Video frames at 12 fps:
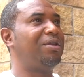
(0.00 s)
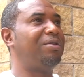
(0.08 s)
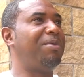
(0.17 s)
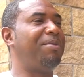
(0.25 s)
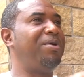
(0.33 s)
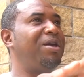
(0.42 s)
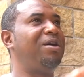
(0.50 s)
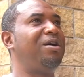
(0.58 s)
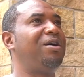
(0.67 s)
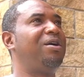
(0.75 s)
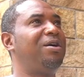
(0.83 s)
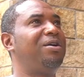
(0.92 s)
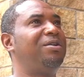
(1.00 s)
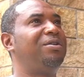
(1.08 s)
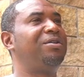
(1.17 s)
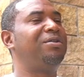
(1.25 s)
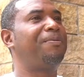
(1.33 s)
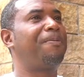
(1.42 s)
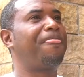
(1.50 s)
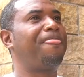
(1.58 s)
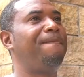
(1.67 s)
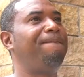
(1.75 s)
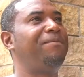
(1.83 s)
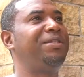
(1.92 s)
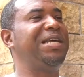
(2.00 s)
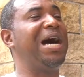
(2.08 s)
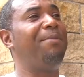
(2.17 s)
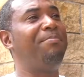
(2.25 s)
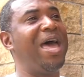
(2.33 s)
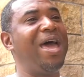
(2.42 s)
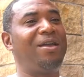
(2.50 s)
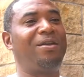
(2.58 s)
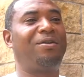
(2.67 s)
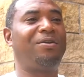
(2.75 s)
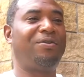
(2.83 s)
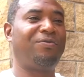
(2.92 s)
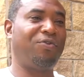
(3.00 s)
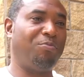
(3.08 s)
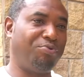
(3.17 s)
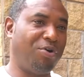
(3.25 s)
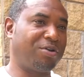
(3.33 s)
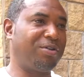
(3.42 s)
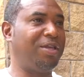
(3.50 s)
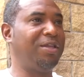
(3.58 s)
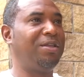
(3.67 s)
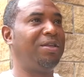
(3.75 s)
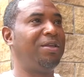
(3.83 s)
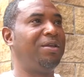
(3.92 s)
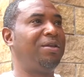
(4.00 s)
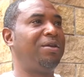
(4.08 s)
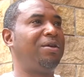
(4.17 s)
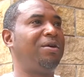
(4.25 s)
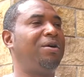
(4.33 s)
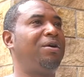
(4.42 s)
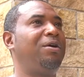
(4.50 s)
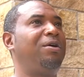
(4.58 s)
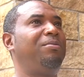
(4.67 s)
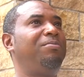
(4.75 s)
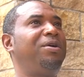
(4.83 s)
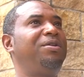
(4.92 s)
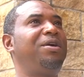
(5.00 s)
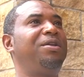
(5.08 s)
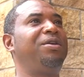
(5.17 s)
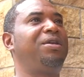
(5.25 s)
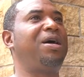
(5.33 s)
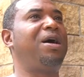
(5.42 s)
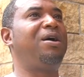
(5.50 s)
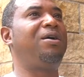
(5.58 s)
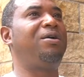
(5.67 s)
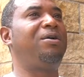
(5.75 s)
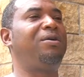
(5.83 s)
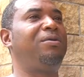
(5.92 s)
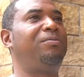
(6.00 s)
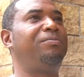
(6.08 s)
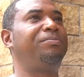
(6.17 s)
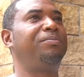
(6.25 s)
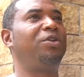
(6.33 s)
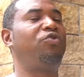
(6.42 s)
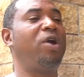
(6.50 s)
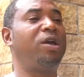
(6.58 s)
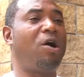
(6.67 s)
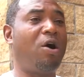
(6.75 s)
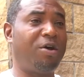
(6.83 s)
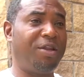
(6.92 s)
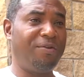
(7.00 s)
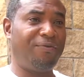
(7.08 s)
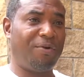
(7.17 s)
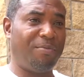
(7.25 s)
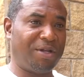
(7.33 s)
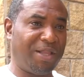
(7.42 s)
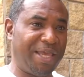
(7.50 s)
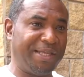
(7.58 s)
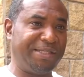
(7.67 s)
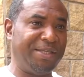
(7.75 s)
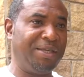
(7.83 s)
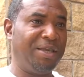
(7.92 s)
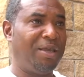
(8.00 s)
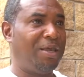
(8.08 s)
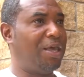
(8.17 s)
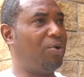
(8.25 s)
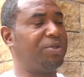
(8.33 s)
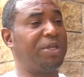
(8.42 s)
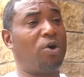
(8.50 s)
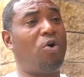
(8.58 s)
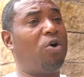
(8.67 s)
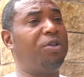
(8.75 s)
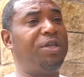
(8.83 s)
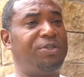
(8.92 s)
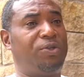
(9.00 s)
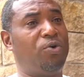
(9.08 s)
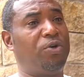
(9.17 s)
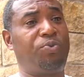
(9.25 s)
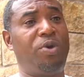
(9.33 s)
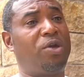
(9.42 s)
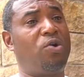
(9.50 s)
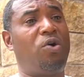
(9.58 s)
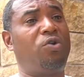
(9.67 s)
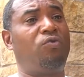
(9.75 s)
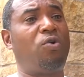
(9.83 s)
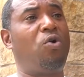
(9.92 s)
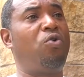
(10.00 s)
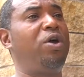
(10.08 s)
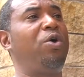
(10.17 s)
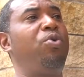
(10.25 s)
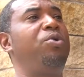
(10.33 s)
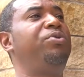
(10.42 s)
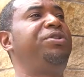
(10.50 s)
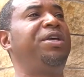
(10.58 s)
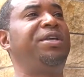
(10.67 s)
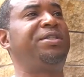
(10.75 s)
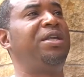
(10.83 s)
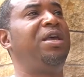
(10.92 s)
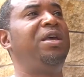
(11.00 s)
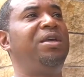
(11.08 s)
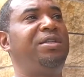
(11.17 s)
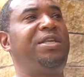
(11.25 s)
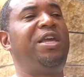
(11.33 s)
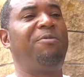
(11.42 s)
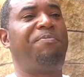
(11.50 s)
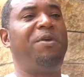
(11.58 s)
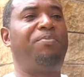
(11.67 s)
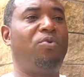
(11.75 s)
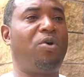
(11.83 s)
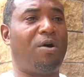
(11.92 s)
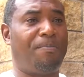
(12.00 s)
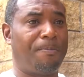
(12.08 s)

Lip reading: My man Ty Mack from Brooklyn. Another guy, Greg Harden from McClancy. It was like all these dudes. We'd go on the road and we would just tear people up.